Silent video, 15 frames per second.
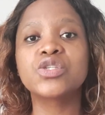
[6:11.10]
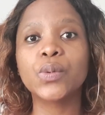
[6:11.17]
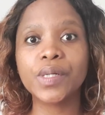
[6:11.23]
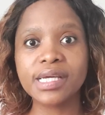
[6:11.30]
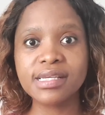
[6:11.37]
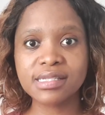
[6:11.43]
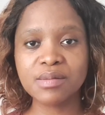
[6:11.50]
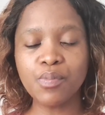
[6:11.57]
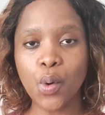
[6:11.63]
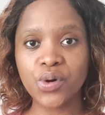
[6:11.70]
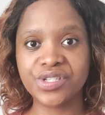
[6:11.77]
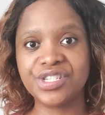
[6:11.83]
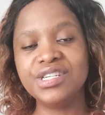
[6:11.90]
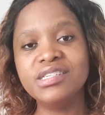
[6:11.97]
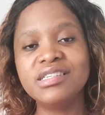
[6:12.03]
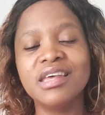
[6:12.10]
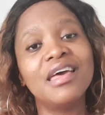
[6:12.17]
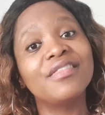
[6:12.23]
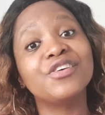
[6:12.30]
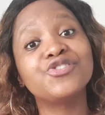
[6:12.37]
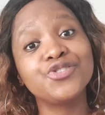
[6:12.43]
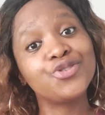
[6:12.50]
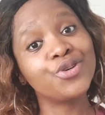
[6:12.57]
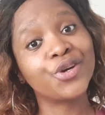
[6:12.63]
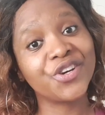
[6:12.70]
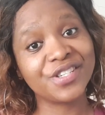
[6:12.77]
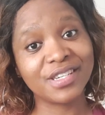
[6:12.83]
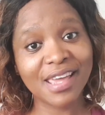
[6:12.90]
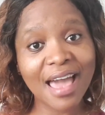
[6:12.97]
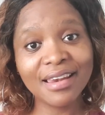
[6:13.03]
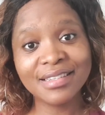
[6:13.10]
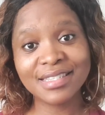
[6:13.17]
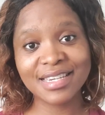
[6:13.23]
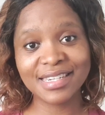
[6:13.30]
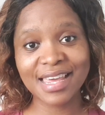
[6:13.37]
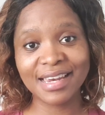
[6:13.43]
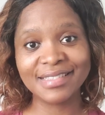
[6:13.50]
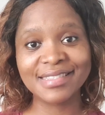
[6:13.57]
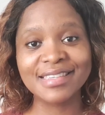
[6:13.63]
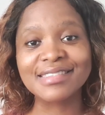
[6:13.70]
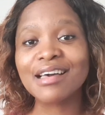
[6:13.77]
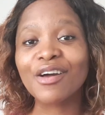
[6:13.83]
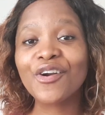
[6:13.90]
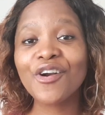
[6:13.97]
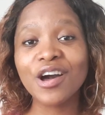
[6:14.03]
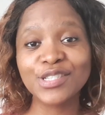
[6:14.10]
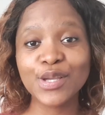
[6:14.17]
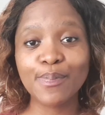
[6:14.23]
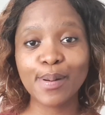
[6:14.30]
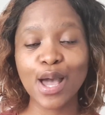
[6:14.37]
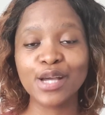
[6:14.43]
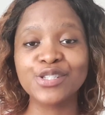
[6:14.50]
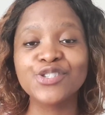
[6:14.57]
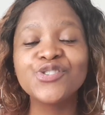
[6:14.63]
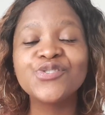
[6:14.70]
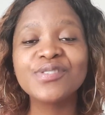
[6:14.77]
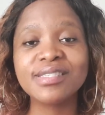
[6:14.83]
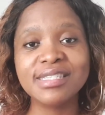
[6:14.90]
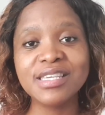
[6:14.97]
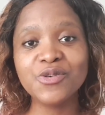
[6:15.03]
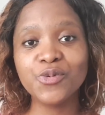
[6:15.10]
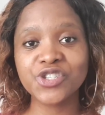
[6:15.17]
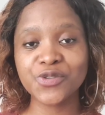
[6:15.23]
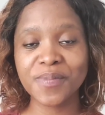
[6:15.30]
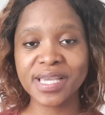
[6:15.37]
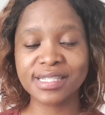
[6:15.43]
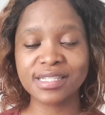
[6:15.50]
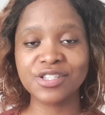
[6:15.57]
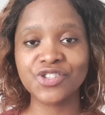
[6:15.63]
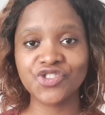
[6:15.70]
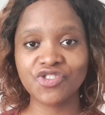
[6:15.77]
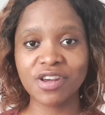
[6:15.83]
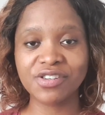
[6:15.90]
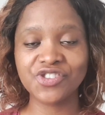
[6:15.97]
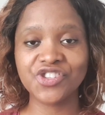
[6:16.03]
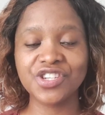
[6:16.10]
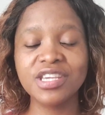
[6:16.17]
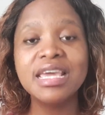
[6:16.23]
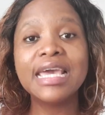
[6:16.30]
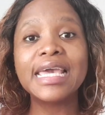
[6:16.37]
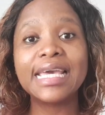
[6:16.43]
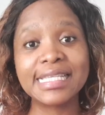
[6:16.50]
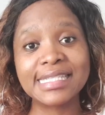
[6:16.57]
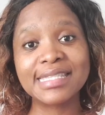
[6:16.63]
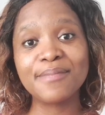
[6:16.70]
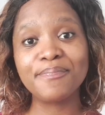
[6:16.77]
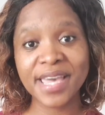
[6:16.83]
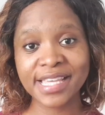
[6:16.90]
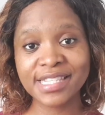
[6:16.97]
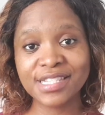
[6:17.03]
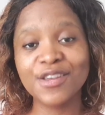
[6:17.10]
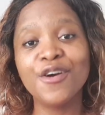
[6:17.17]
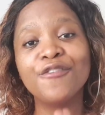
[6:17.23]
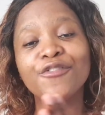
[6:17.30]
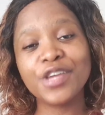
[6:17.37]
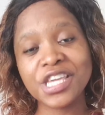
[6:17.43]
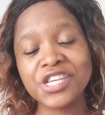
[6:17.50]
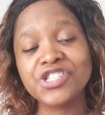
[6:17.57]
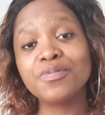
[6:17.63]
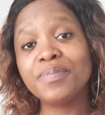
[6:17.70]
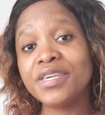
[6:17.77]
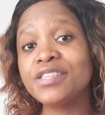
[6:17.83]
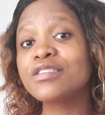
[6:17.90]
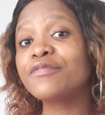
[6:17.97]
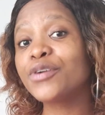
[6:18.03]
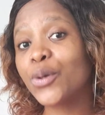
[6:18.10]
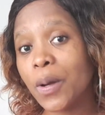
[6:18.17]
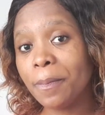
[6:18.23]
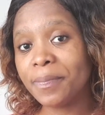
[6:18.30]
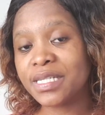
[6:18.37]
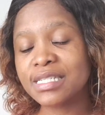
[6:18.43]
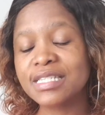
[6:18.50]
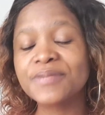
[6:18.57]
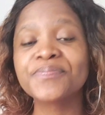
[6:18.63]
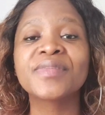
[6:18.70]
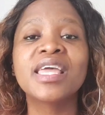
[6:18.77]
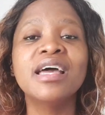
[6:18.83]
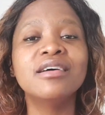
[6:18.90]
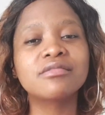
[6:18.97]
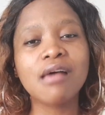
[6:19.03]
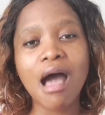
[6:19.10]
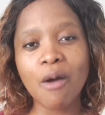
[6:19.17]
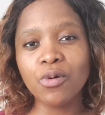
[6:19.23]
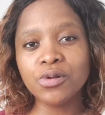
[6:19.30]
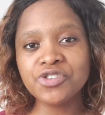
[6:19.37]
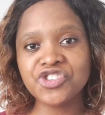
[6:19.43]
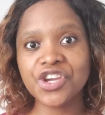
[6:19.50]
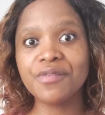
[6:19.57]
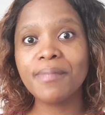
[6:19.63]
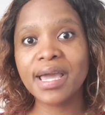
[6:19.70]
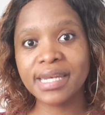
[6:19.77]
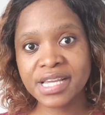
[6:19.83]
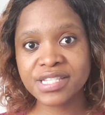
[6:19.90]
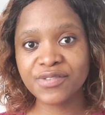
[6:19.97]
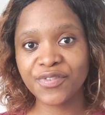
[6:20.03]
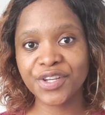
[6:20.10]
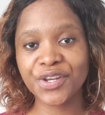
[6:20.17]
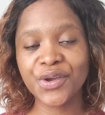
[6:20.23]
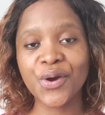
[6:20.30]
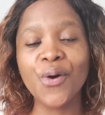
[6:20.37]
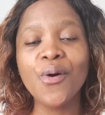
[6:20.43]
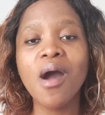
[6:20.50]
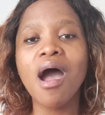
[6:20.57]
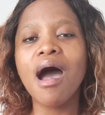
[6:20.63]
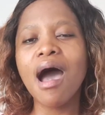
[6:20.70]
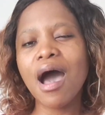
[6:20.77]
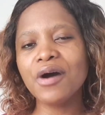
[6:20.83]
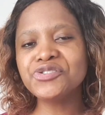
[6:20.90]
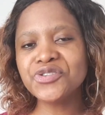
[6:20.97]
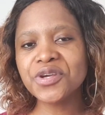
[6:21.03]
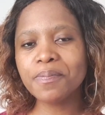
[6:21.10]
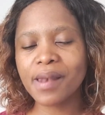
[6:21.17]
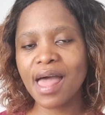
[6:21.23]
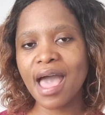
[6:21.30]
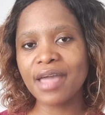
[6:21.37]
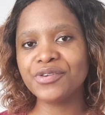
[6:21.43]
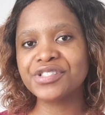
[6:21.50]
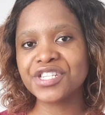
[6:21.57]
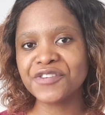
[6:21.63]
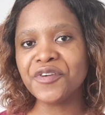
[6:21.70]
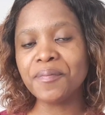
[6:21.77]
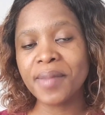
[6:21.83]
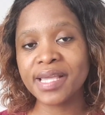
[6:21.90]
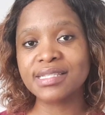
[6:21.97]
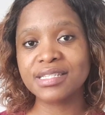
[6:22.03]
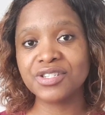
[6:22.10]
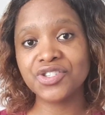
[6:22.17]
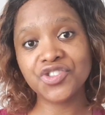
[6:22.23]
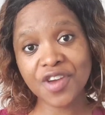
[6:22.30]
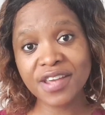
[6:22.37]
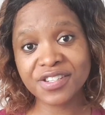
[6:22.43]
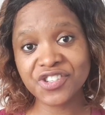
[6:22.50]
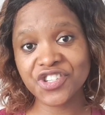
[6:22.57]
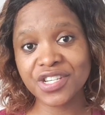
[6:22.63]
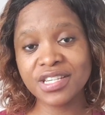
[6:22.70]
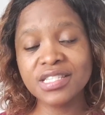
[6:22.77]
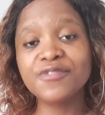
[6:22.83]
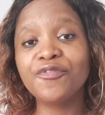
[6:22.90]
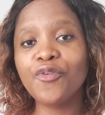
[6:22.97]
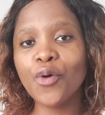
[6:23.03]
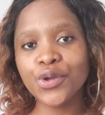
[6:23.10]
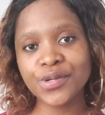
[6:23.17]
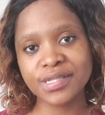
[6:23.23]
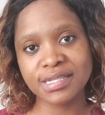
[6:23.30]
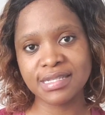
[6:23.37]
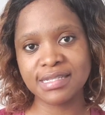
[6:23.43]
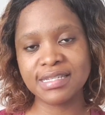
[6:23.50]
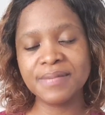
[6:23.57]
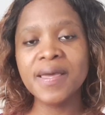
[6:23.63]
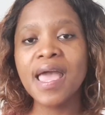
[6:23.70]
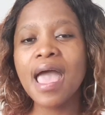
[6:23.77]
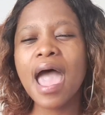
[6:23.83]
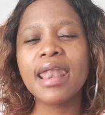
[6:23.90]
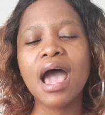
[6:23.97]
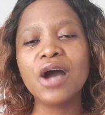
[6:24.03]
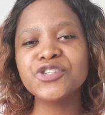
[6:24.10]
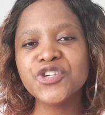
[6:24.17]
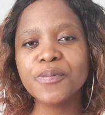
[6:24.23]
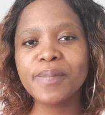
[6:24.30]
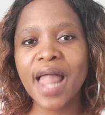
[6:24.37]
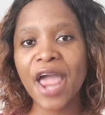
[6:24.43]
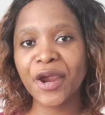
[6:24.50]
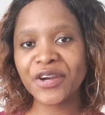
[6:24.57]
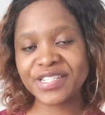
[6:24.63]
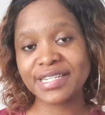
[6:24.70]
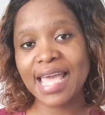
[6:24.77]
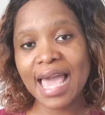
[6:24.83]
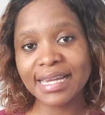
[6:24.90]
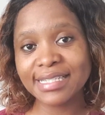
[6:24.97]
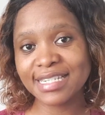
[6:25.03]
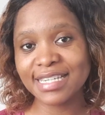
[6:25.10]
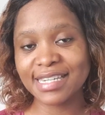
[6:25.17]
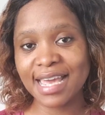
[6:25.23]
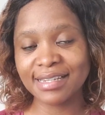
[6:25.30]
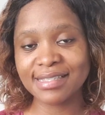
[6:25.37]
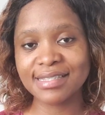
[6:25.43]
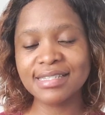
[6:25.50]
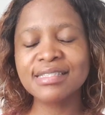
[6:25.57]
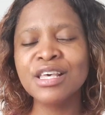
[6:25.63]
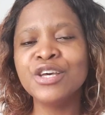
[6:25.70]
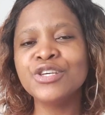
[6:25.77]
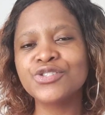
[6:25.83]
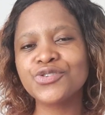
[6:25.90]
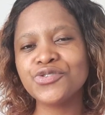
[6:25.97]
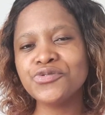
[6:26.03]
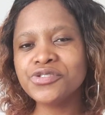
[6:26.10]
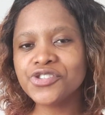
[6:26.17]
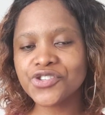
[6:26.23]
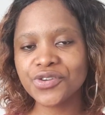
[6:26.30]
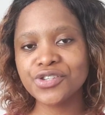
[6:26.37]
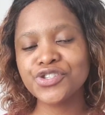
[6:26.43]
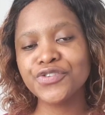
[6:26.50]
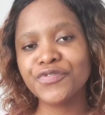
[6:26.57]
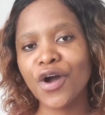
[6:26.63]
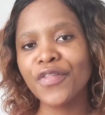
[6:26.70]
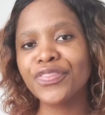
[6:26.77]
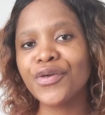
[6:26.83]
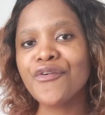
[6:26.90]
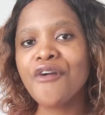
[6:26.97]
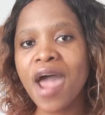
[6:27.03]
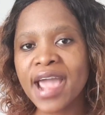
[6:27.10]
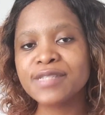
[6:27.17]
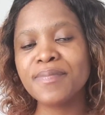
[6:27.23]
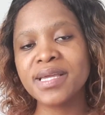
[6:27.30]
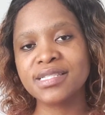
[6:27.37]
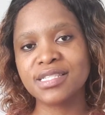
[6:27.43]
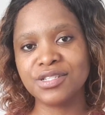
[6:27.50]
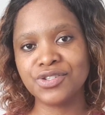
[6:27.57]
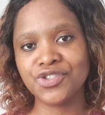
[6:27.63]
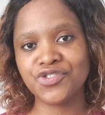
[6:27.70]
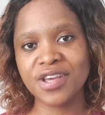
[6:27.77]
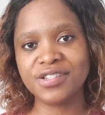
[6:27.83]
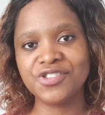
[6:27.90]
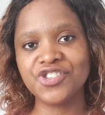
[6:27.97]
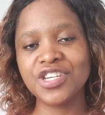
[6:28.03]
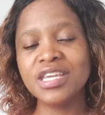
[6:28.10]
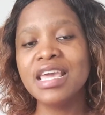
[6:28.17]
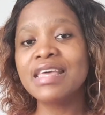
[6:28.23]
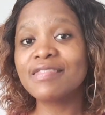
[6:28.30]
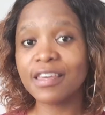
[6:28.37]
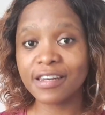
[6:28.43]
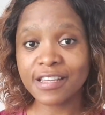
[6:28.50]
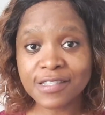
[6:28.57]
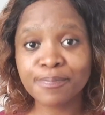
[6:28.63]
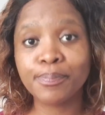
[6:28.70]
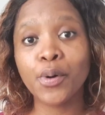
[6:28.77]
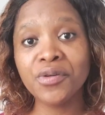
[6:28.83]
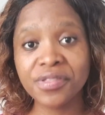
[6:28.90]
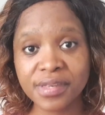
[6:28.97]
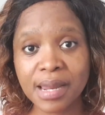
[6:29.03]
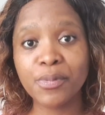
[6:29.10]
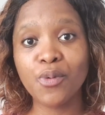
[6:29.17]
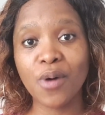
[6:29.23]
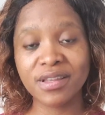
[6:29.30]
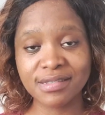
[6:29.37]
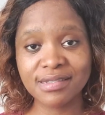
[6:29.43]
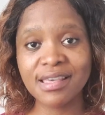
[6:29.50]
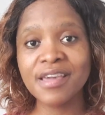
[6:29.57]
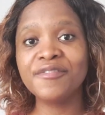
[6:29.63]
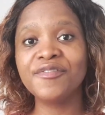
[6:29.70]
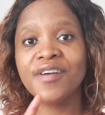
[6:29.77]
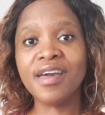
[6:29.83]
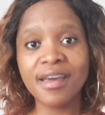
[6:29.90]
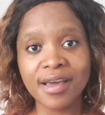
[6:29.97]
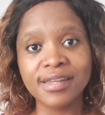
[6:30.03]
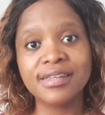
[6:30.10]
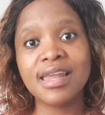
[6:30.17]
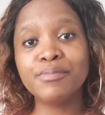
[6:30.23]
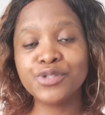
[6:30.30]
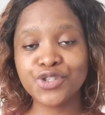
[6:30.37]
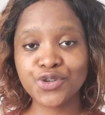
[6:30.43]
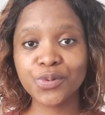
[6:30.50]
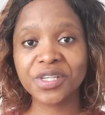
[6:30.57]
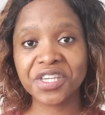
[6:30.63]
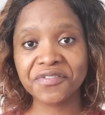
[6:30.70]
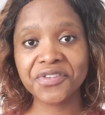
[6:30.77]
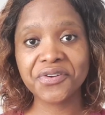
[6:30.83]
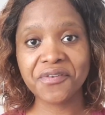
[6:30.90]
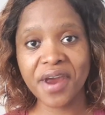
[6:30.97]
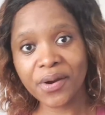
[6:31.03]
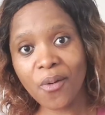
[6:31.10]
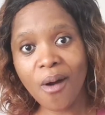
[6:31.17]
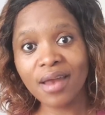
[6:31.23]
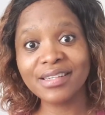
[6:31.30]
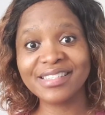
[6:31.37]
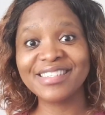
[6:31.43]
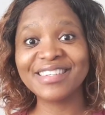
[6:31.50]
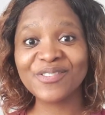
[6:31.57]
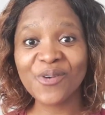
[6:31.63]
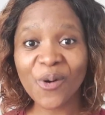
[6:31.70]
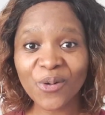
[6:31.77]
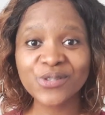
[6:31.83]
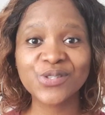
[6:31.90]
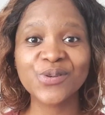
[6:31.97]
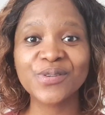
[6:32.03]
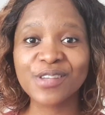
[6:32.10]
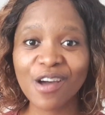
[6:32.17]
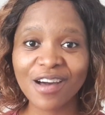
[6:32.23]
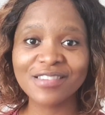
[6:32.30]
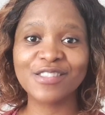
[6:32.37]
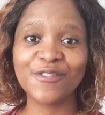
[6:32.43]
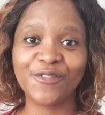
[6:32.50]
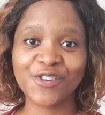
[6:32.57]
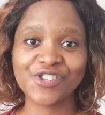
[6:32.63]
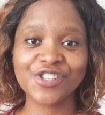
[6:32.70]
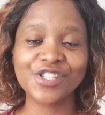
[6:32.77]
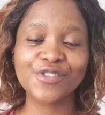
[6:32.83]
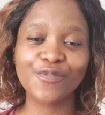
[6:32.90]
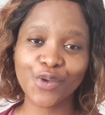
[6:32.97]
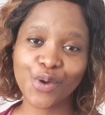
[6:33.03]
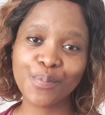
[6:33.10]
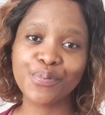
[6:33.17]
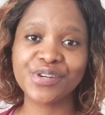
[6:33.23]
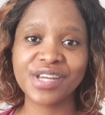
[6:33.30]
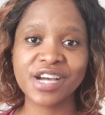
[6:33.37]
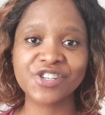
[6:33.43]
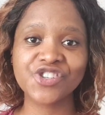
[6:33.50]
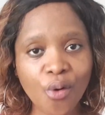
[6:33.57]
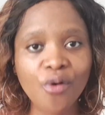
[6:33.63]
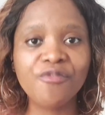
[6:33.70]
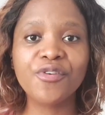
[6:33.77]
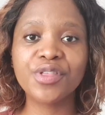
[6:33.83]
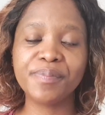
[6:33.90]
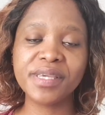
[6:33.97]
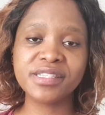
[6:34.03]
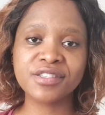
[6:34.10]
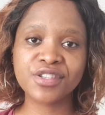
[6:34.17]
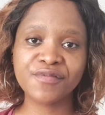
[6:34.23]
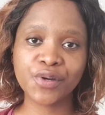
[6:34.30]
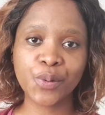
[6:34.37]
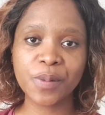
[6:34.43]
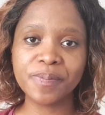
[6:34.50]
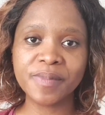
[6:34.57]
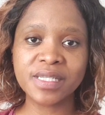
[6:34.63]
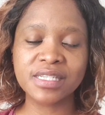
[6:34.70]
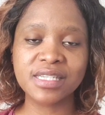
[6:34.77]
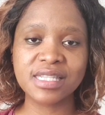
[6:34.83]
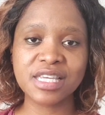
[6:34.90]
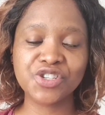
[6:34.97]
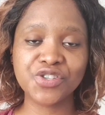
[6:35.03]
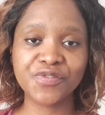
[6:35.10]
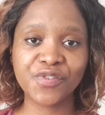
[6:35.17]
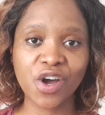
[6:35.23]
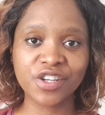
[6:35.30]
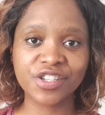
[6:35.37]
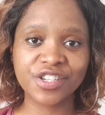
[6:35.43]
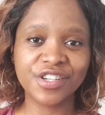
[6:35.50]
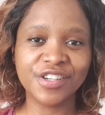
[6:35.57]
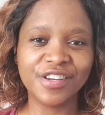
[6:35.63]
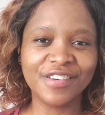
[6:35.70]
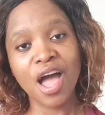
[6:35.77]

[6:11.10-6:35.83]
So it is important that you do a criticality analysis across your plant to see which maintenance strategy is the best for each piece of equipment. So I will share in my next video how to apply your different maintenance strategies for your system and how to apply criticality analysis so you ensure that you've got the right maintenance strategy that is both, number one, safe, number two, will give you the right quality, and also is cost efficient for your production for the pieces of equipment that you've got.